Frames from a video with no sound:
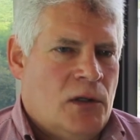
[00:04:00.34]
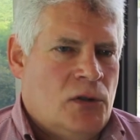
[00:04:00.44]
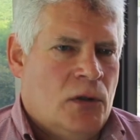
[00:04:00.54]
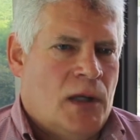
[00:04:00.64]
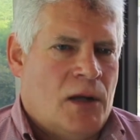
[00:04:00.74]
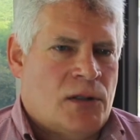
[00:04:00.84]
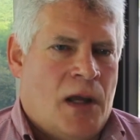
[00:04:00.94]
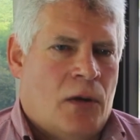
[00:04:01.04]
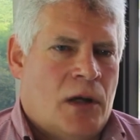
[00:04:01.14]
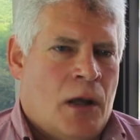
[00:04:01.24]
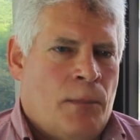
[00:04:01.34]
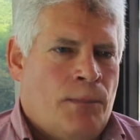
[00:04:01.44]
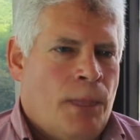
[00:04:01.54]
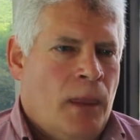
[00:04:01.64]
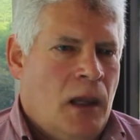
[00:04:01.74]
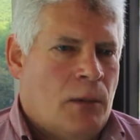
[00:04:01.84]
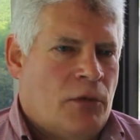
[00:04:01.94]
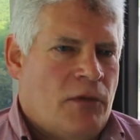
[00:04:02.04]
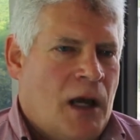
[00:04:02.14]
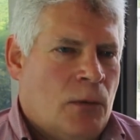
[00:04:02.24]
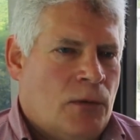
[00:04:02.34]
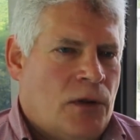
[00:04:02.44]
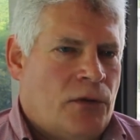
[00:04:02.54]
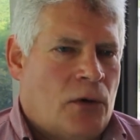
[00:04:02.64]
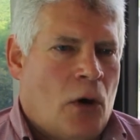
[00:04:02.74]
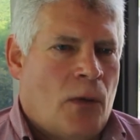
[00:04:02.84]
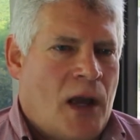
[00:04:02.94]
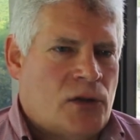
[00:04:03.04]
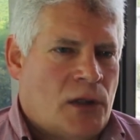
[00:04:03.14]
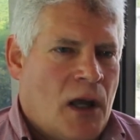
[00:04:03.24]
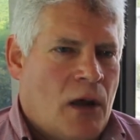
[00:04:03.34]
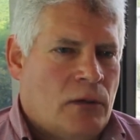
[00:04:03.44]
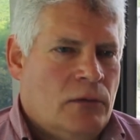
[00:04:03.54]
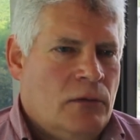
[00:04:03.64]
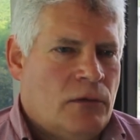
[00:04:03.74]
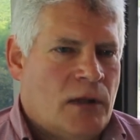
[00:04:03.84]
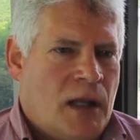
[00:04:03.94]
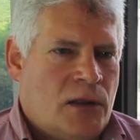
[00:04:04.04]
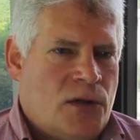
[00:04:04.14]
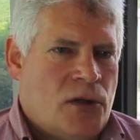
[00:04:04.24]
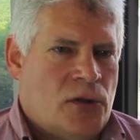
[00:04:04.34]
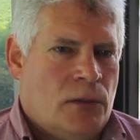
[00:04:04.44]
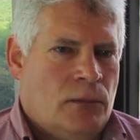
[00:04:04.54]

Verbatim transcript: the adjudication outcome and provided with a thorough rationale for that decision.